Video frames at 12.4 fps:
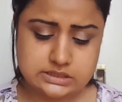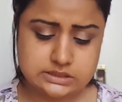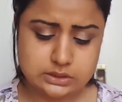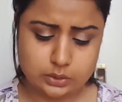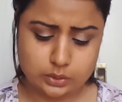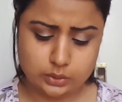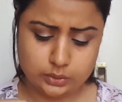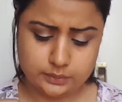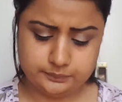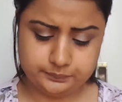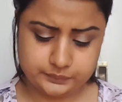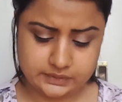
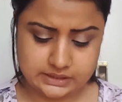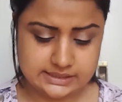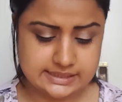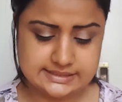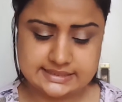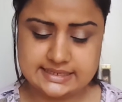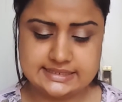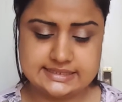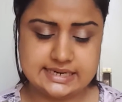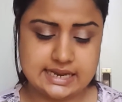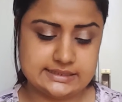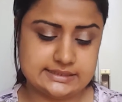So let's get
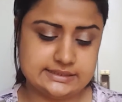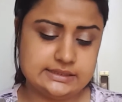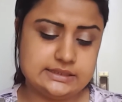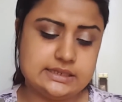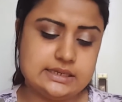started.